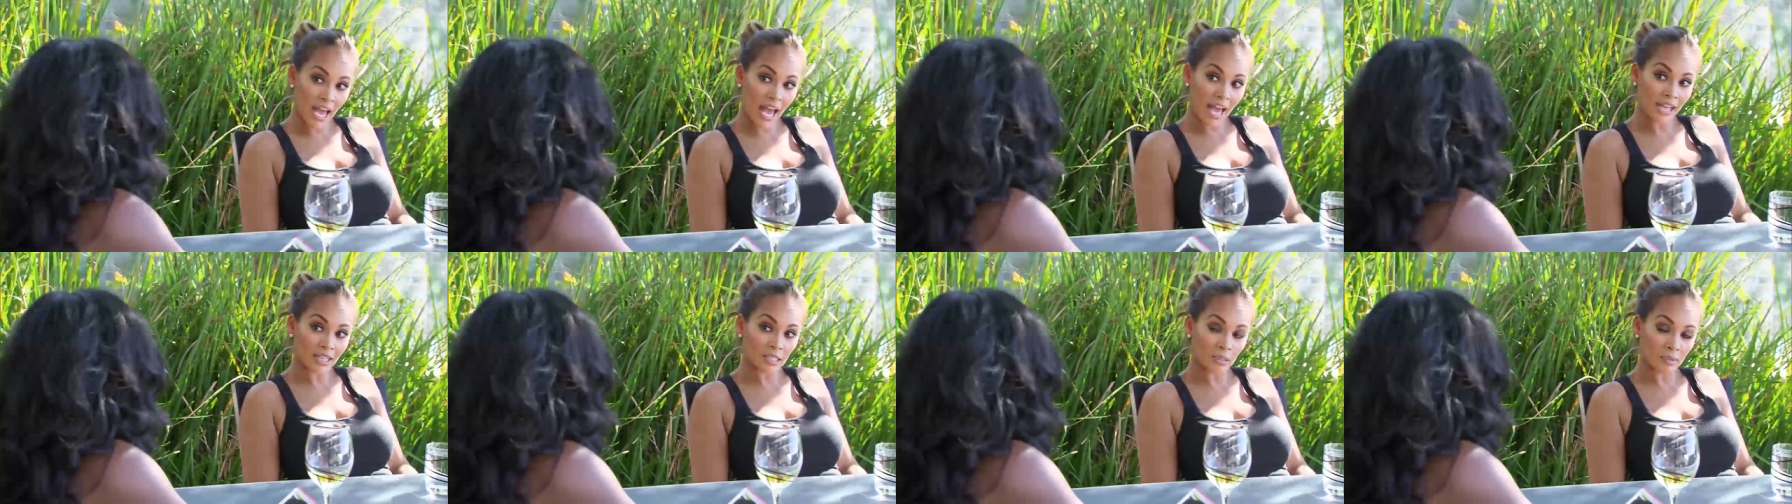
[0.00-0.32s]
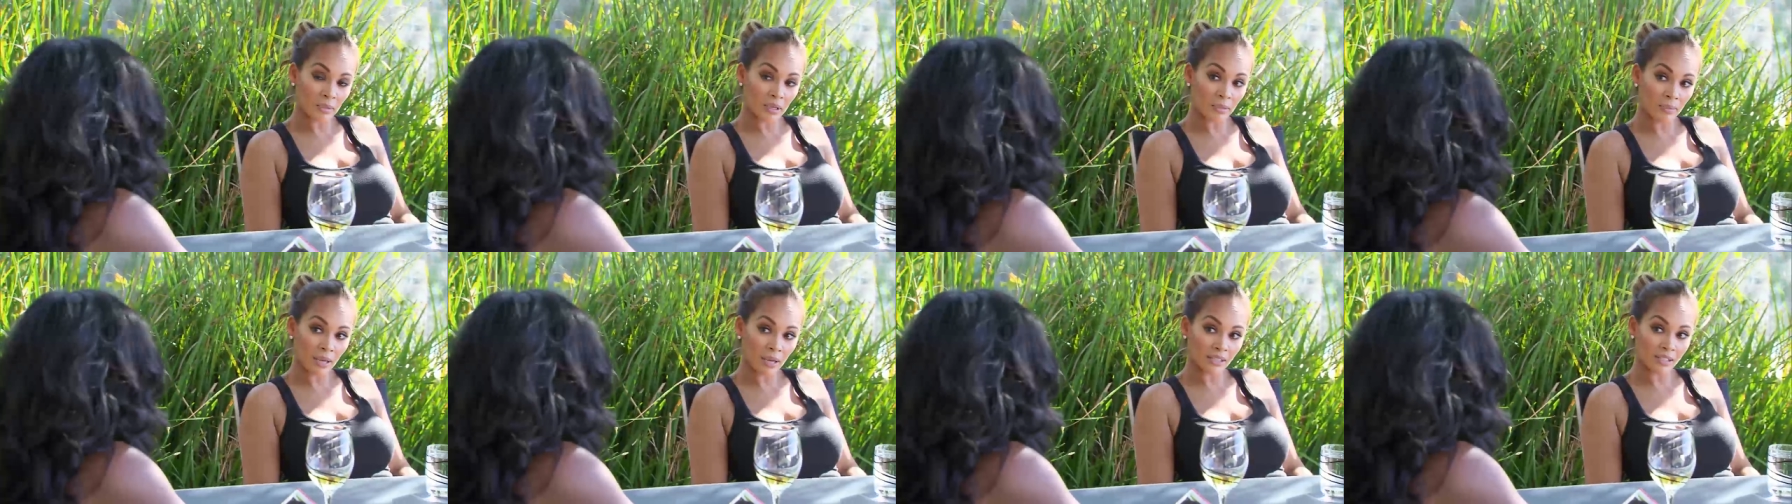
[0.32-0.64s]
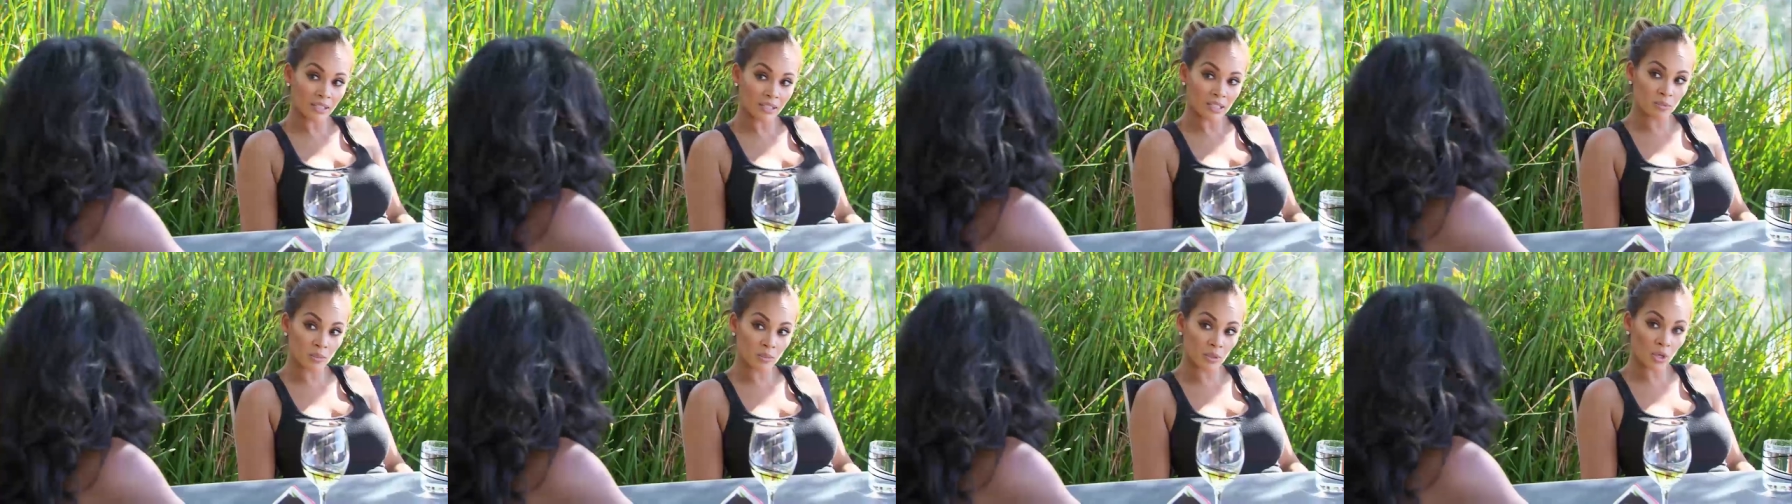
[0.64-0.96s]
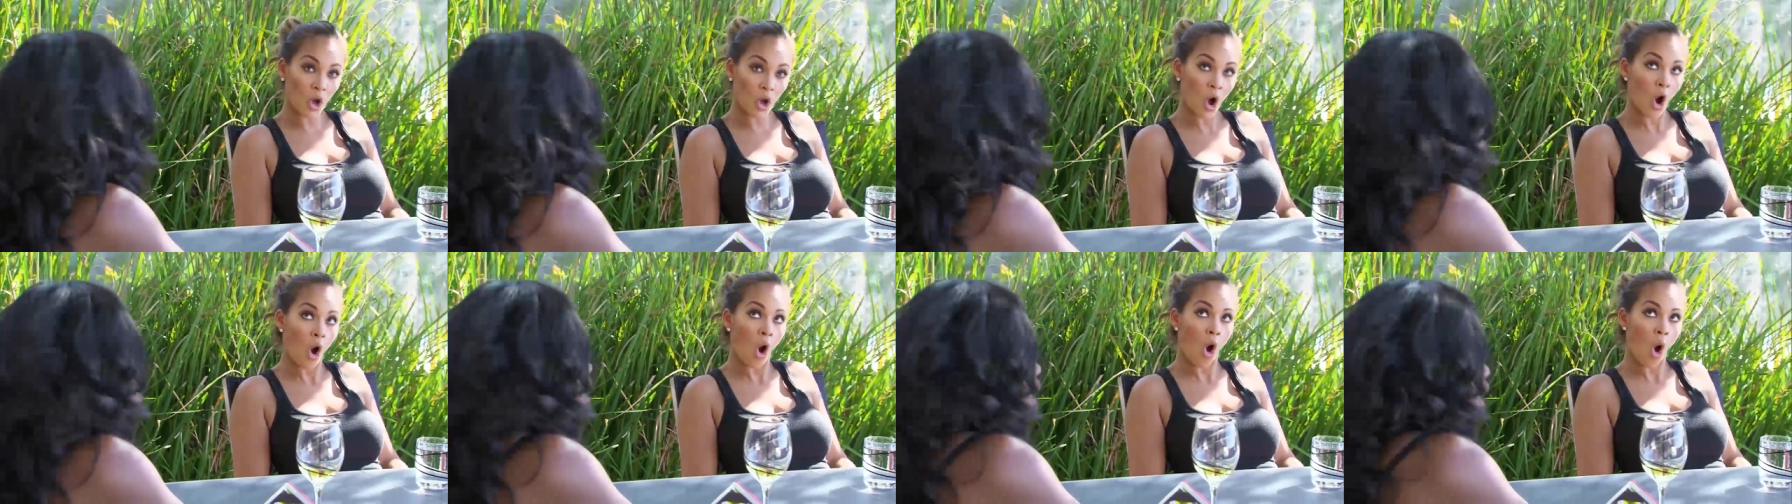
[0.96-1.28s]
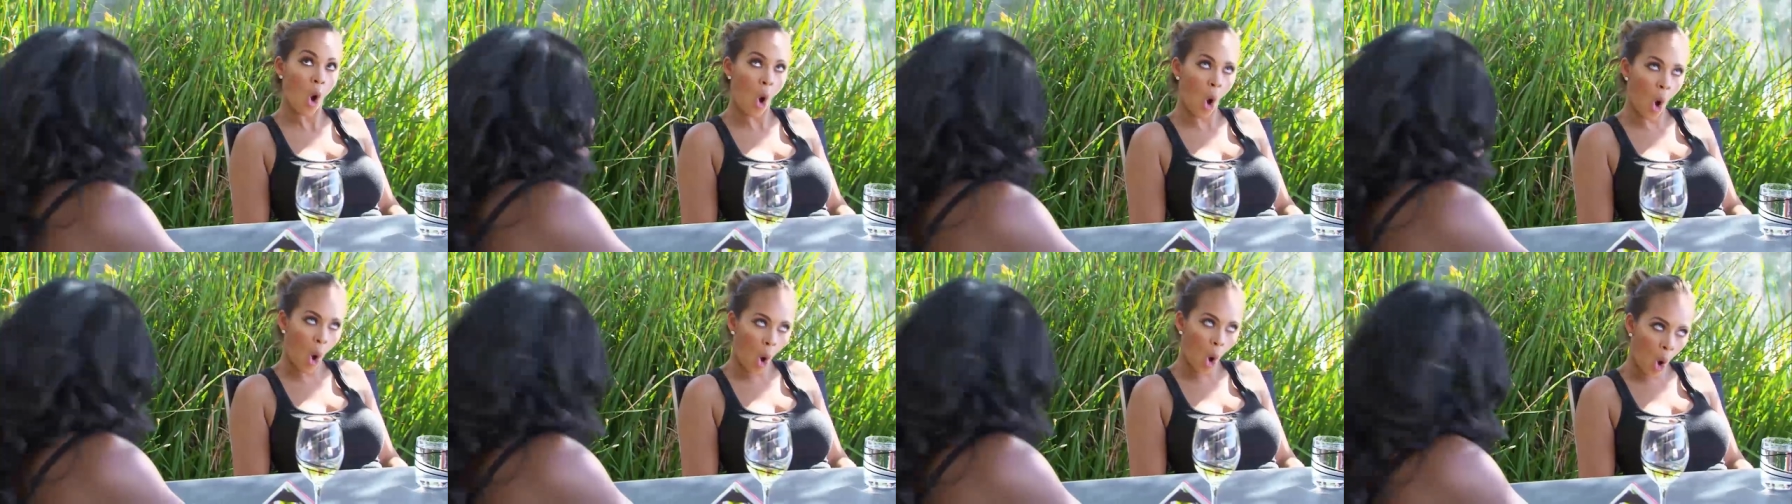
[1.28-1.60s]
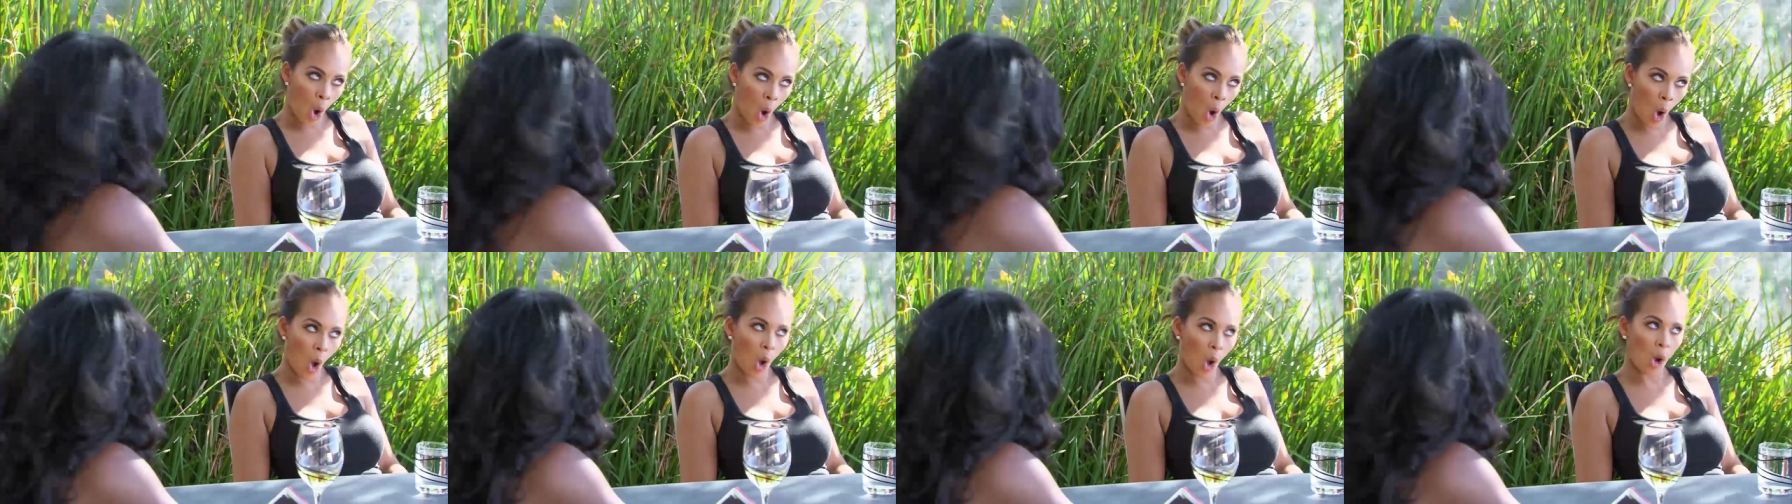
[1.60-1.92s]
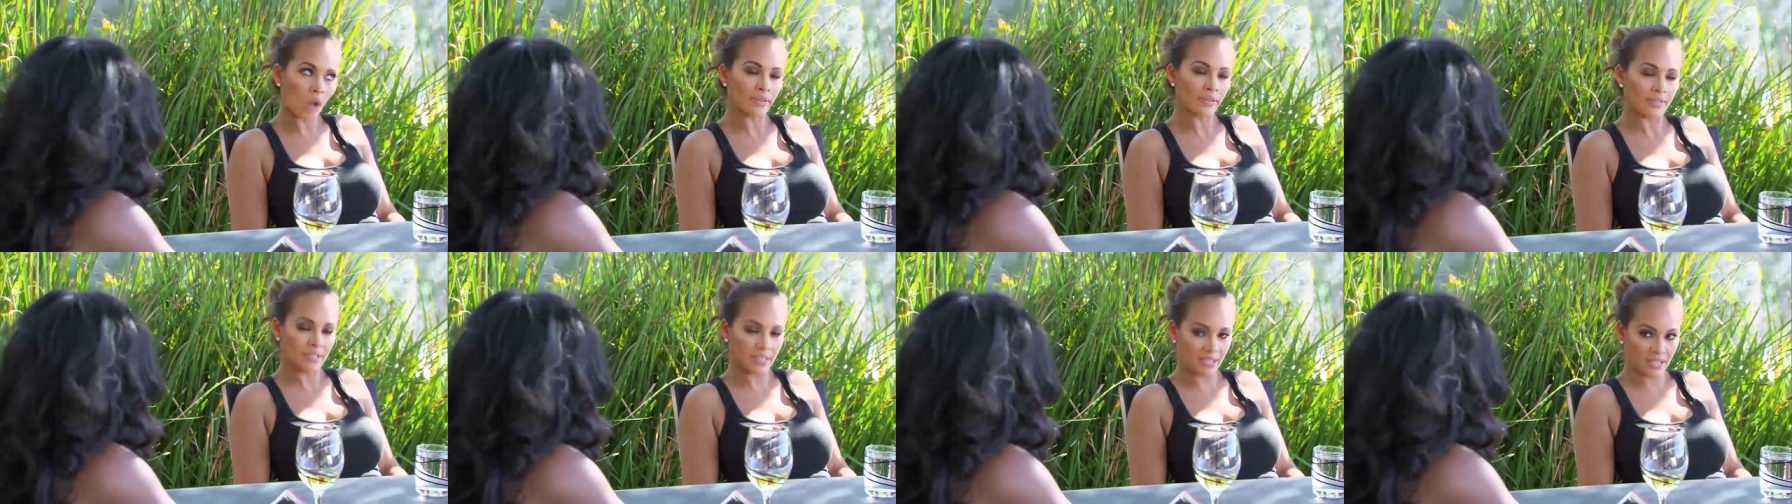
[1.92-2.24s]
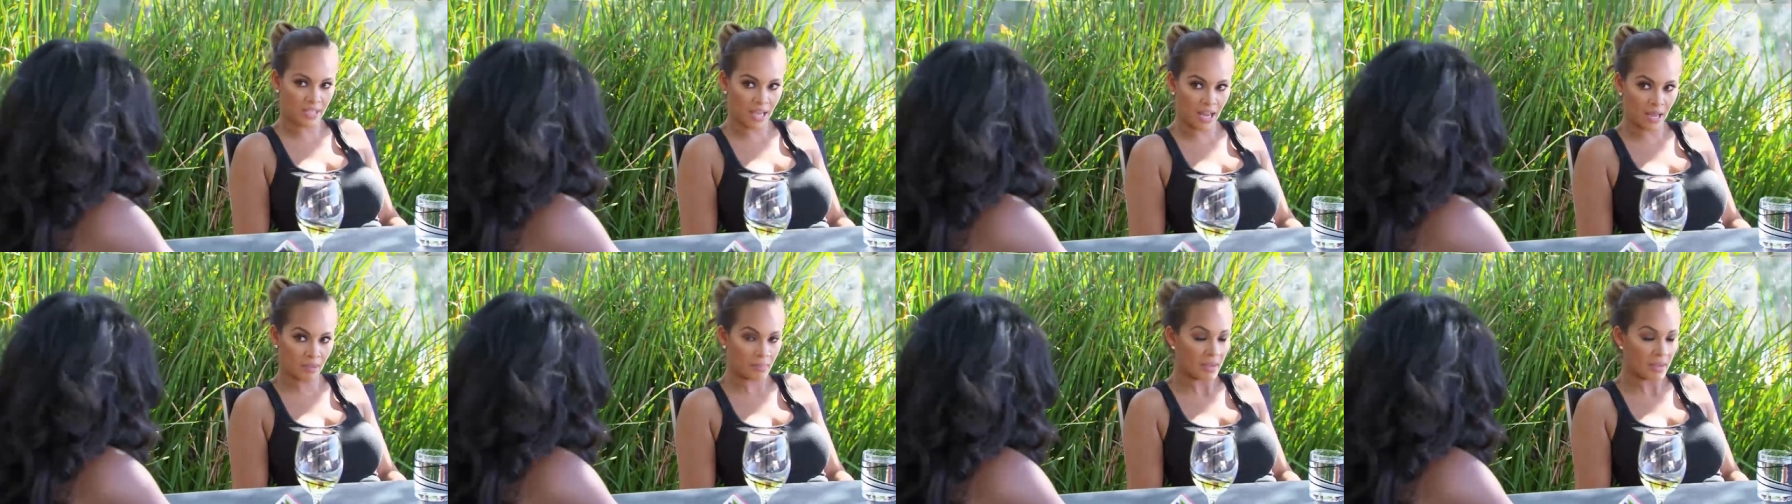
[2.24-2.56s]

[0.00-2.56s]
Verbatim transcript: ask me about this book all the time?